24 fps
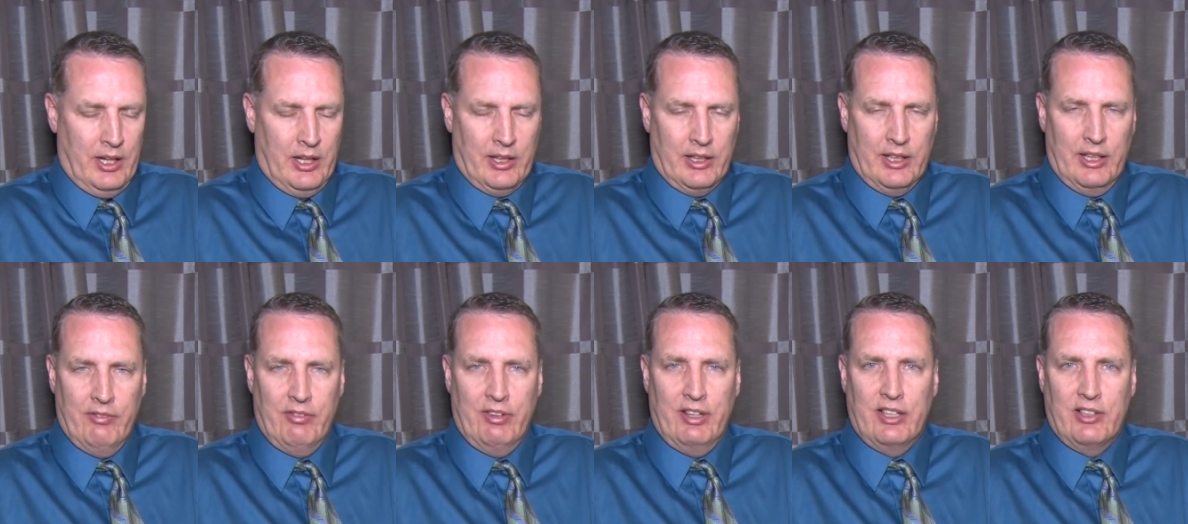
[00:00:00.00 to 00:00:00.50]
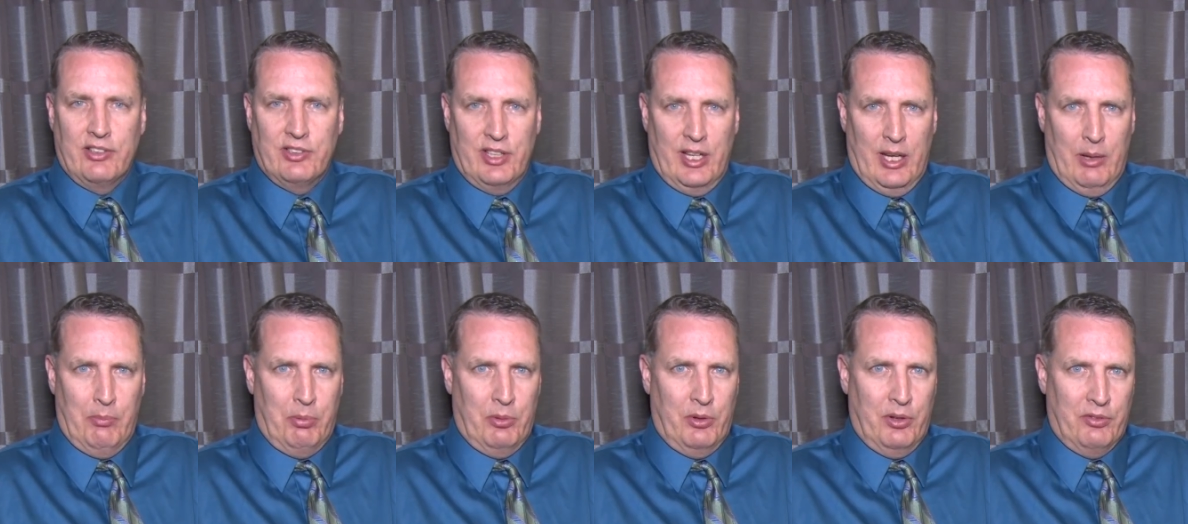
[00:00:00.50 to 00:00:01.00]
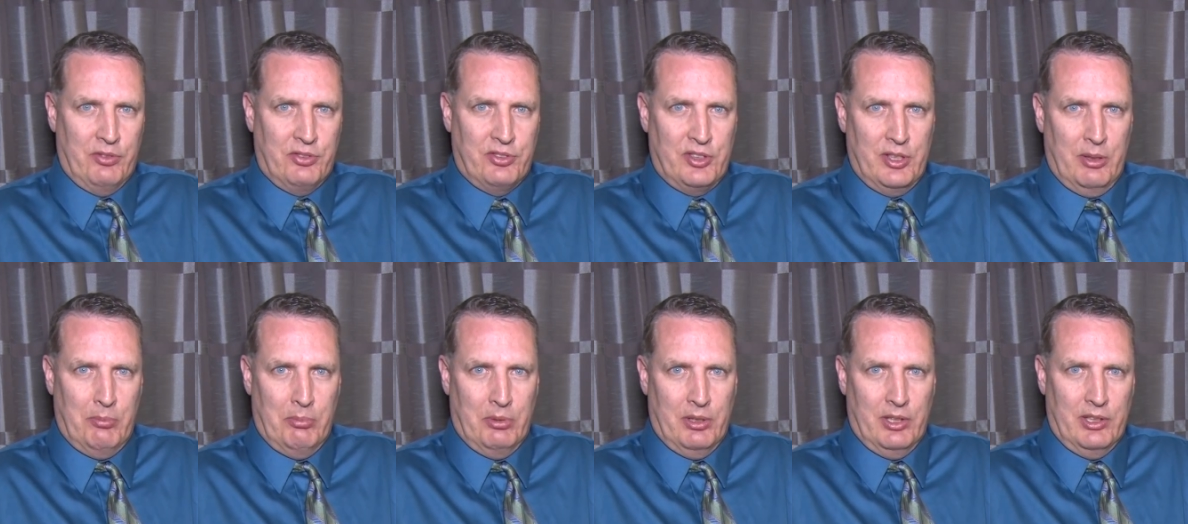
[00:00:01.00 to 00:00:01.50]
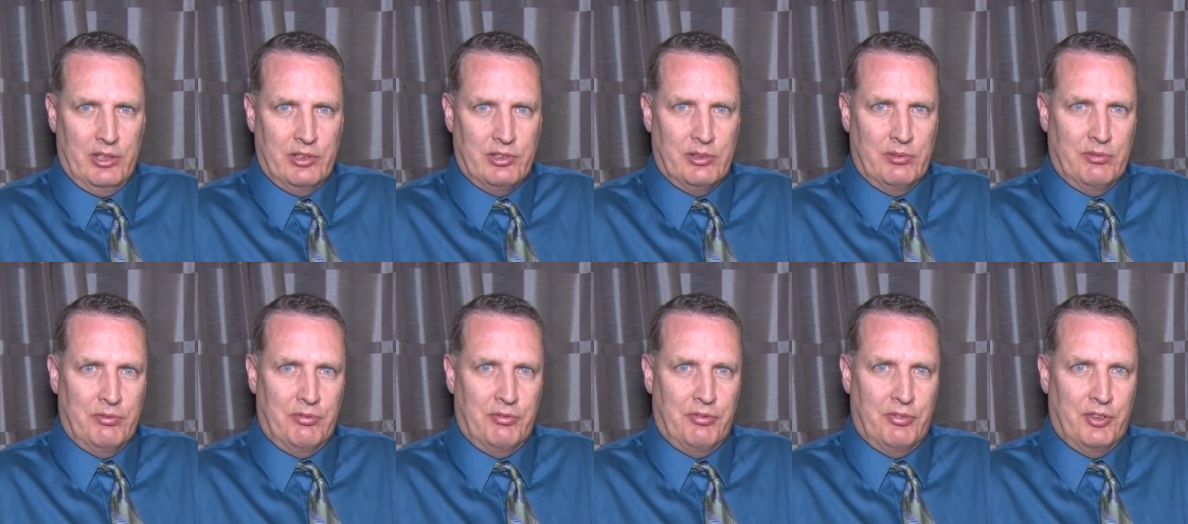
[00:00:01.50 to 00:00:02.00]
Give an example of
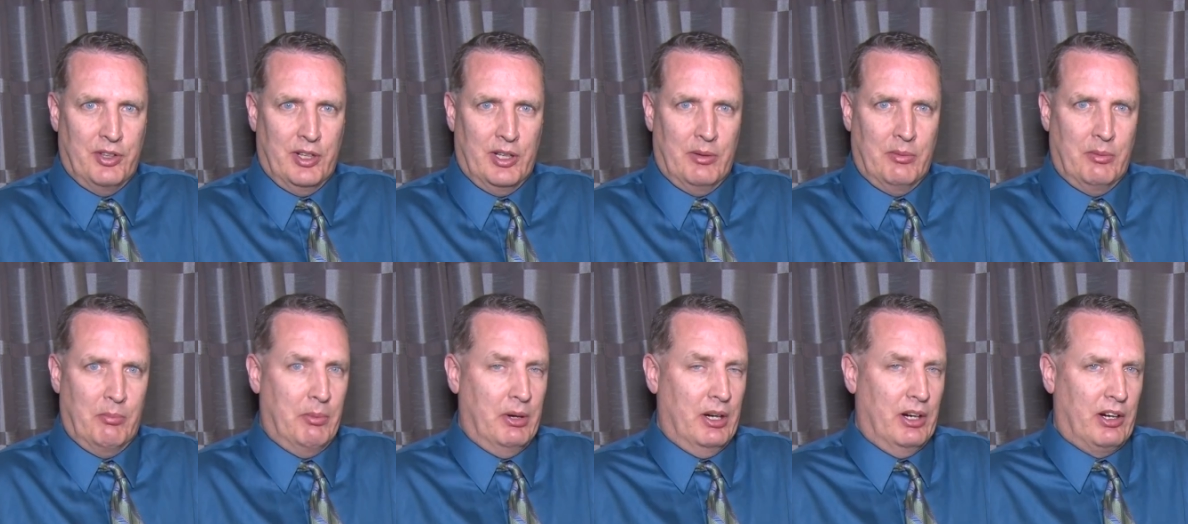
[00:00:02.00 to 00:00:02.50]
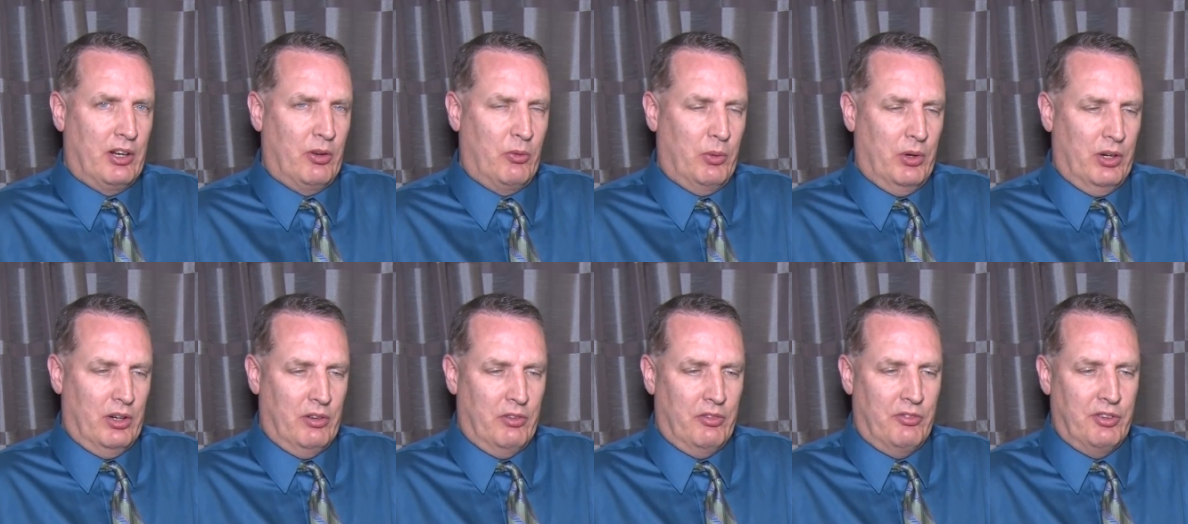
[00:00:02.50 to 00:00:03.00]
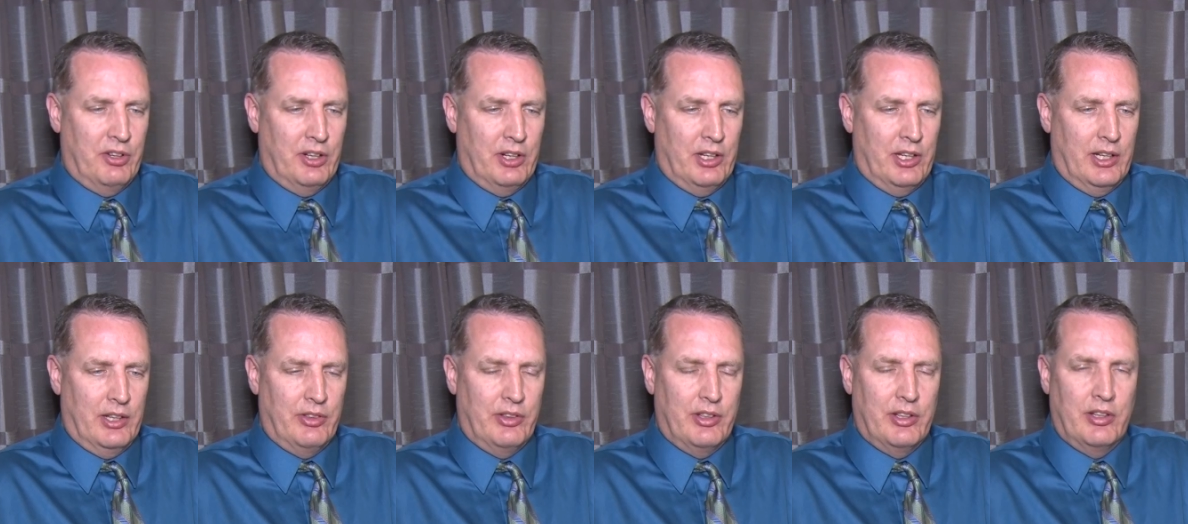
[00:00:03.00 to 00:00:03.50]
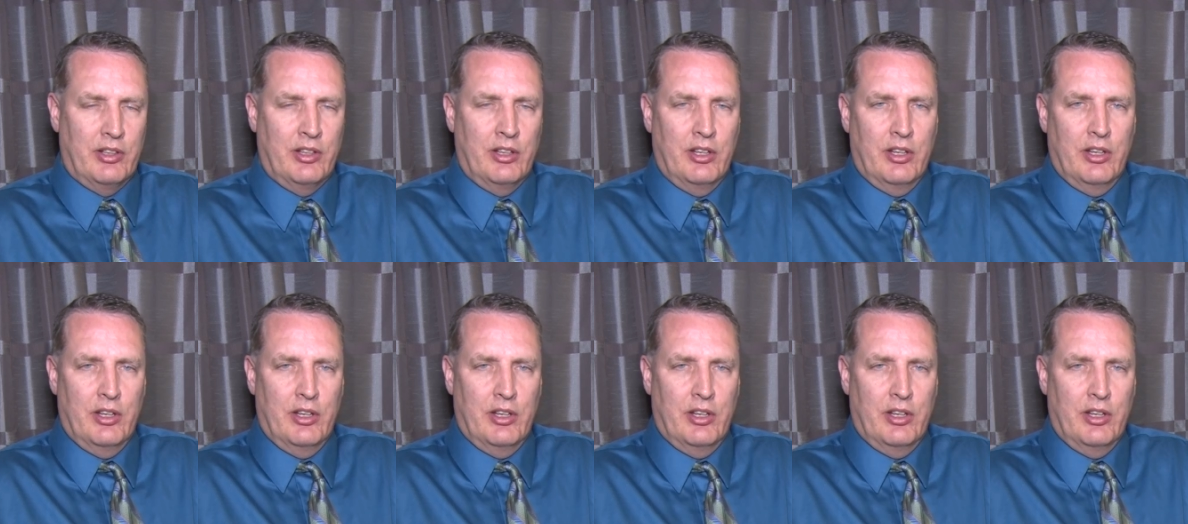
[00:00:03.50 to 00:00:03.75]
symbolism from American Werewolf in London.